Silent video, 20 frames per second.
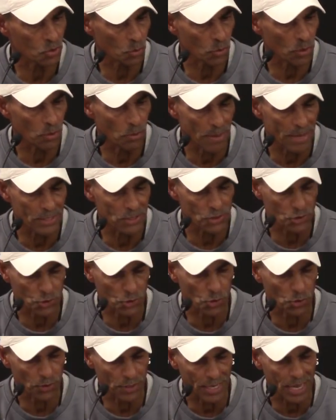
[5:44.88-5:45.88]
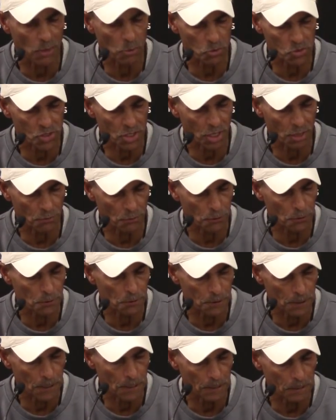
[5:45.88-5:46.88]
we made sure that that was covered
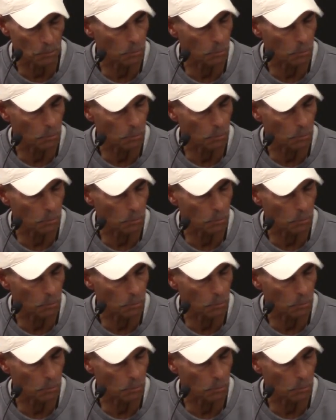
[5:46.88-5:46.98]
in